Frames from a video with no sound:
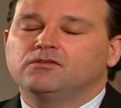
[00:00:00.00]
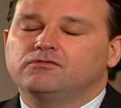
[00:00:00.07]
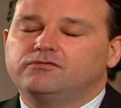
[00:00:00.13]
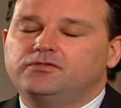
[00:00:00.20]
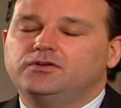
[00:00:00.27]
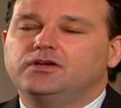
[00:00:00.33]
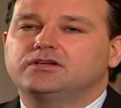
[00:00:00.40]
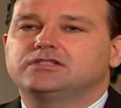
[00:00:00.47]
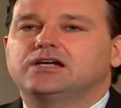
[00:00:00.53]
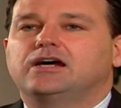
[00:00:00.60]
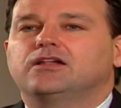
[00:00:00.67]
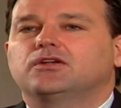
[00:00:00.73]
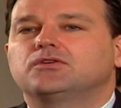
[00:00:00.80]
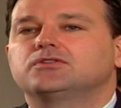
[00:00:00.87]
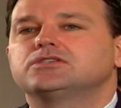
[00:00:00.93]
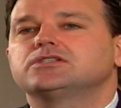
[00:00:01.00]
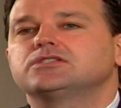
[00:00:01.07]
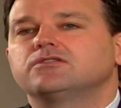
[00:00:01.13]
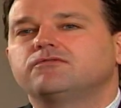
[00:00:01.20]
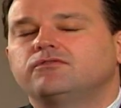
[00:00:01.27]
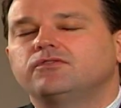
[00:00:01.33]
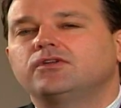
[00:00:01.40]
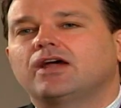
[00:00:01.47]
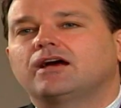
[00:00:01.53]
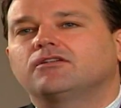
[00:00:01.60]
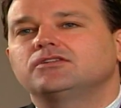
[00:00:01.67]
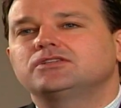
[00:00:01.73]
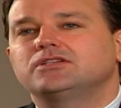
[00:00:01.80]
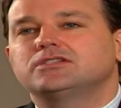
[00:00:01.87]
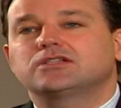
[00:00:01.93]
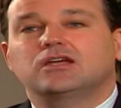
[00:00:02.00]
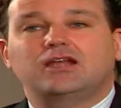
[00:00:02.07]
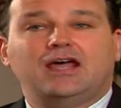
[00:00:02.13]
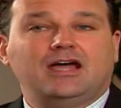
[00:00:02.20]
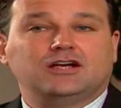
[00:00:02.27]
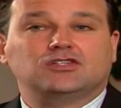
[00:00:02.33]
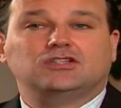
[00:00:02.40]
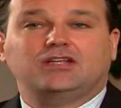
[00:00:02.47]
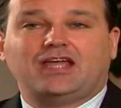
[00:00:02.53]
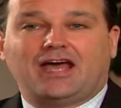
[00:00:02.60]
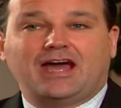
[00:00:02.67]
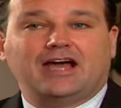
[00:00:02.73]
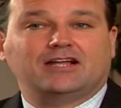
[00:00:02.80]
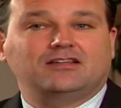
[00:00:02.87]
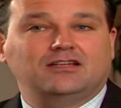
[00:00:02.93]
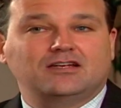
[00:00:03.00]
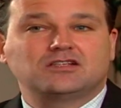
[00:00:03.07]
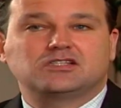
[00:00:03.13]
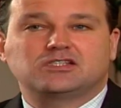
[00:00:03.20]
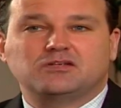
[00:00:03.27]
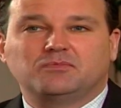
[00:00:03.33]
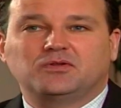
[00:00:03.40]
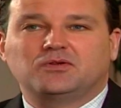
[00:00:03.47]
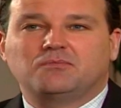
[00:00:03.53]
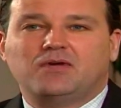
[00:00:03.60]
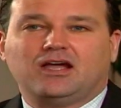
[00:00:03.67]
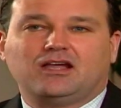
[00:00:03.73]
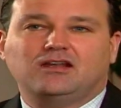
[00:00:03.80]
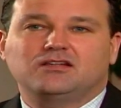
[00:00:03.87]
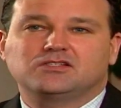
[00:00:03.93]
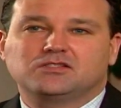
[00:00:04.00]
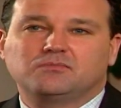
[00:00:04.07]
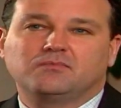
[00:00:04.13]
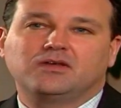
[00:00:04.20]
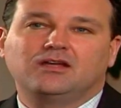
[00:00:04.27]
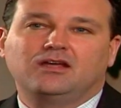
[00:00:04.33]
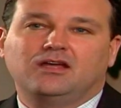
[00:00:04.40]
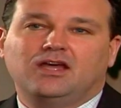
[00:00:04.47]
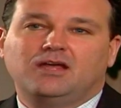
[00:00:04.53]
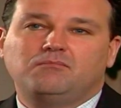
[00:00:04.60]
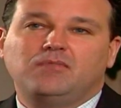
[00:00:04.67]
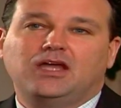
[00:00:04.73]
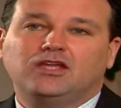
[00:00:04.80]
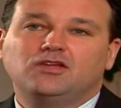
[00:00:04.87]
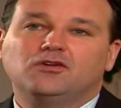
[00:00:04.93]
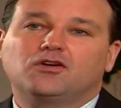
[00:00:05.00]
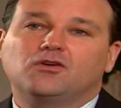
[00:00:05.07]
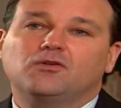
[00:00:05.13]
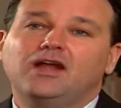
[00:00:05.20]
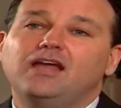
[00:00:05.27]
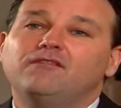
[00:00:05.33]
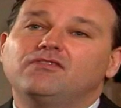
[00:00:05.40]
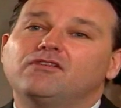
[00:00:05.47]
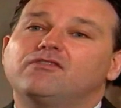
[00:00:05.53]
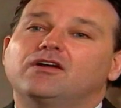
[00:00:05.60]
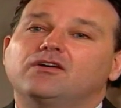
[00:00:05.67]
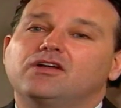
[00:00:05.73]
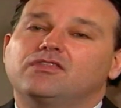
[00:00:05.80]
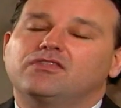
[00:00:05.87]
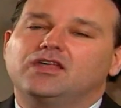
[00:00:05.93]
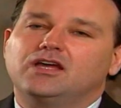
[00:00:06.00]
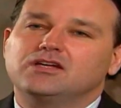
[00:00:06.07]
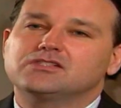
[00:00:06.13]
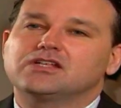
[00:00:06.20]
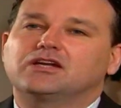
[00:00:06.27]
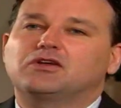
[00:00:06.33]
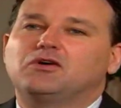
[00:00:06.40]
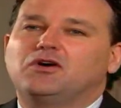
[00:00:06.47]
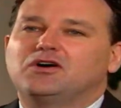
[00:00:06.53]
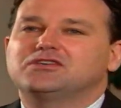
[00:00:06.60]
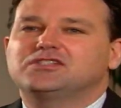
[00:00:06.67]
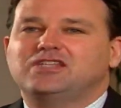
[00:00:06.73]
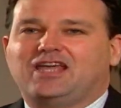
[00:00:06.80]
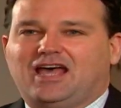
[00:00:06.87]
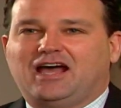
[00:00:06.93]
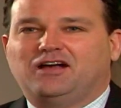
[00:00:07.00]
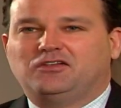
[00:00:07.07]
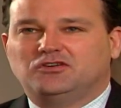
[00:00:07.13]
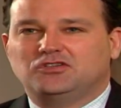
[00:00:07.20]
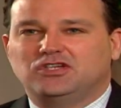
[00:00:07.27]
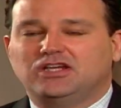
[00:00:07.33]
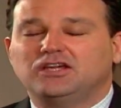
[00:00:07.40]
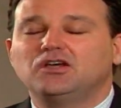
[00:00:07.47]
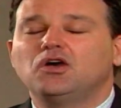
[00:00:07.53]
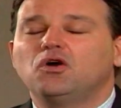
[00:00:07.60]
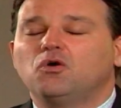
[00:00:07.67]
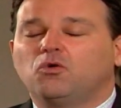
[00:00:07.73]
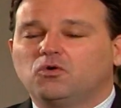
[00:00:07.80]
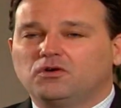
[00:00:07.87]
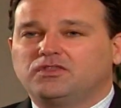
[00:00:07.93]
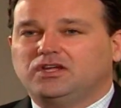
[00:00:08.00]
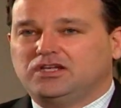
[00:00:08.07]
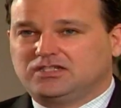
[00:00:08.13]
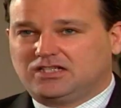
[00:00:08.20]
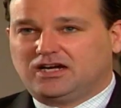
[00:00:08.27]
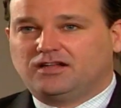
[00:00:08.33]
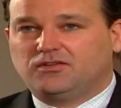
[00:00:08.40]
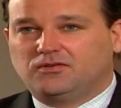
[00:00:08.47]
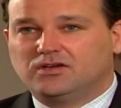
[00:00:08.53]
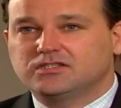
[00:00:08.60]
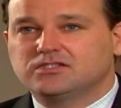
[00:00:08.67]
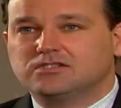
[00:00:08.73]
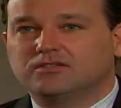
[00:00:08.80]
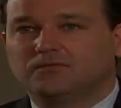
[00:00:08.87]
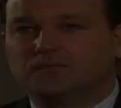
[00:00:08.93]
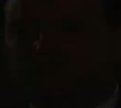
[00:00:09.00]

food intolerances and food allergies can actually act in a similar mechanism and make you crave the very things that cause the allergy or the intolerance.